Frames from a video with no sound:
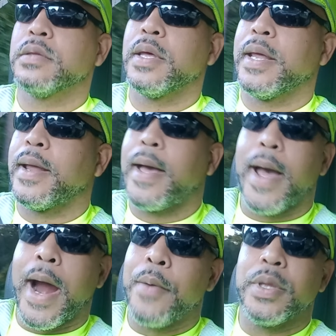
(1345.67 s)
that
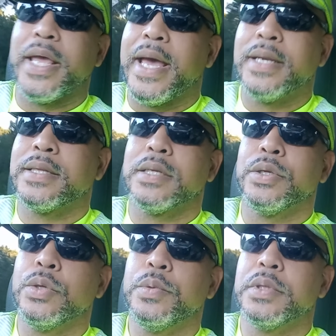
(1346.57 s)
I really had nothing to
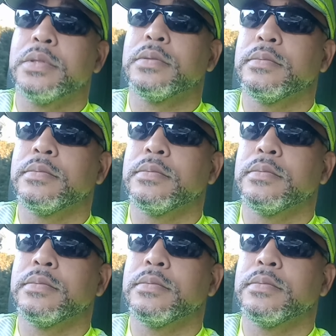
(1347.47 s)
do with.